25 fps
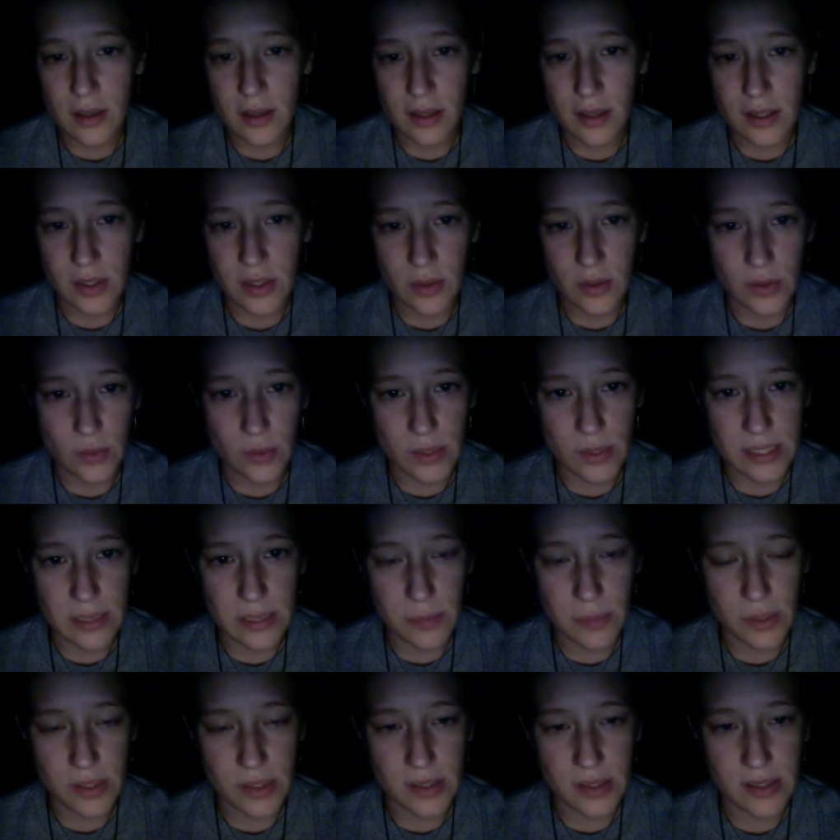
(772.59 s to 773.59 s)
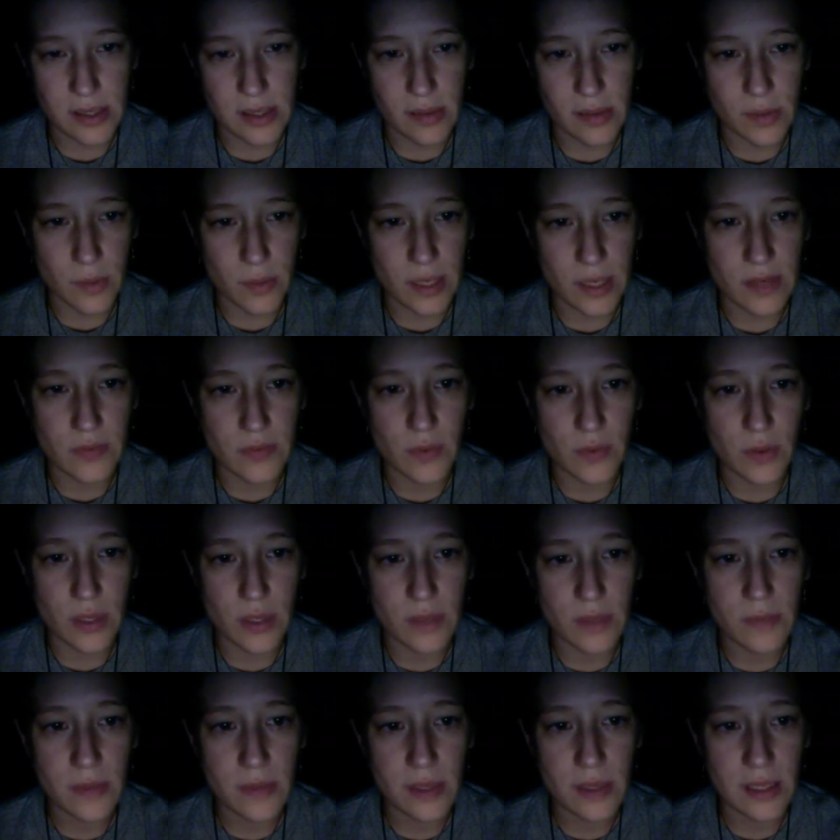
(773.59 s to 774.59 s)
I told the receptionist I would wait for
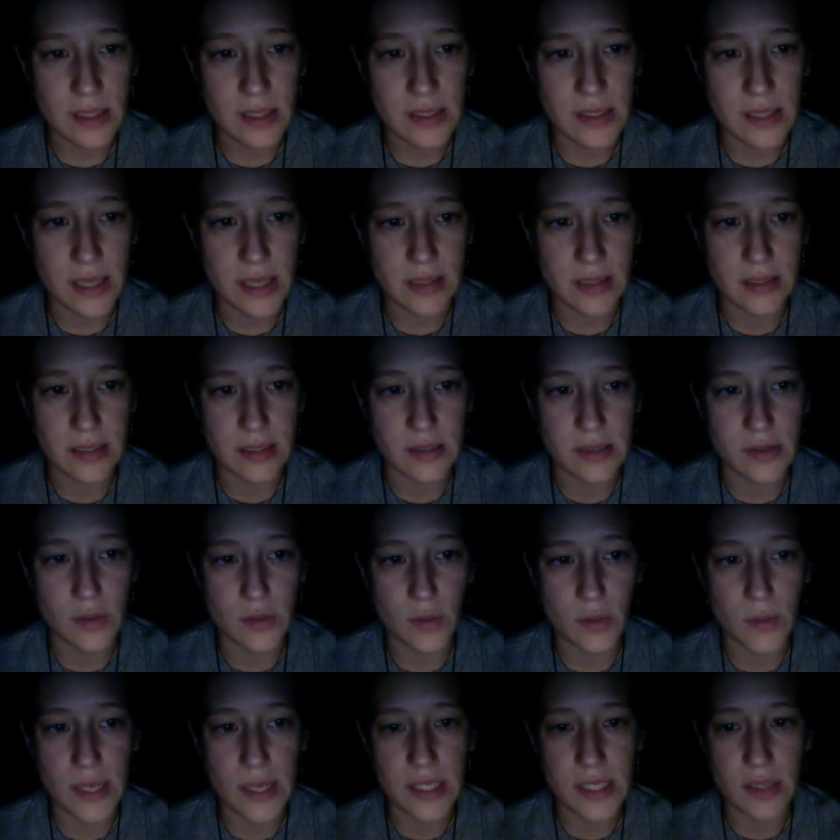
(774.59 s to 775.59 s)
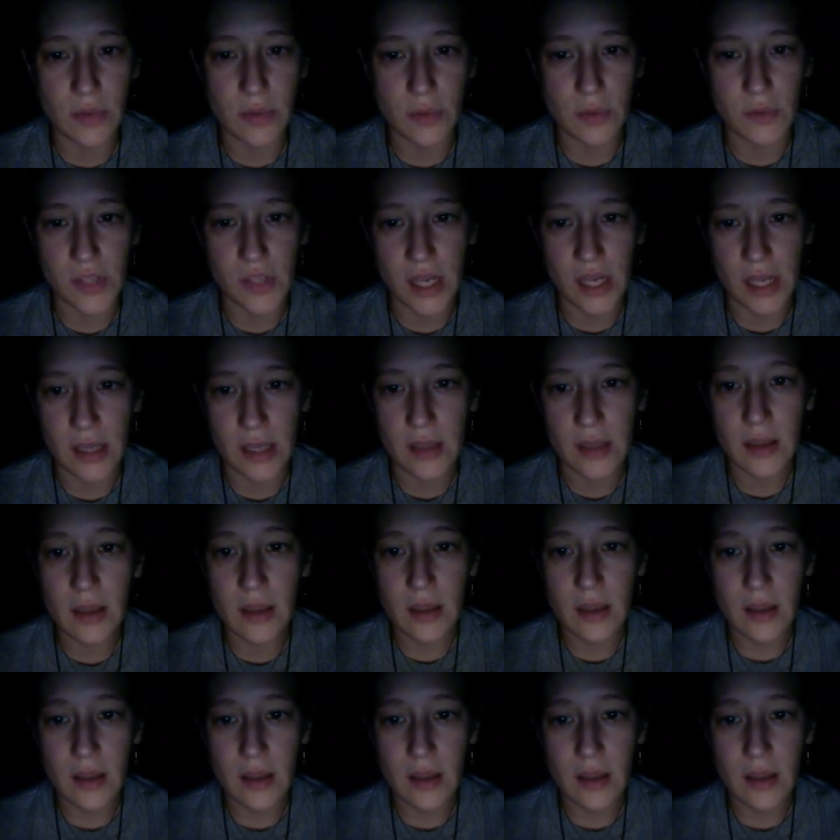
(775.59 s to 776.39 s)
him, and settled into a waiting-room chair,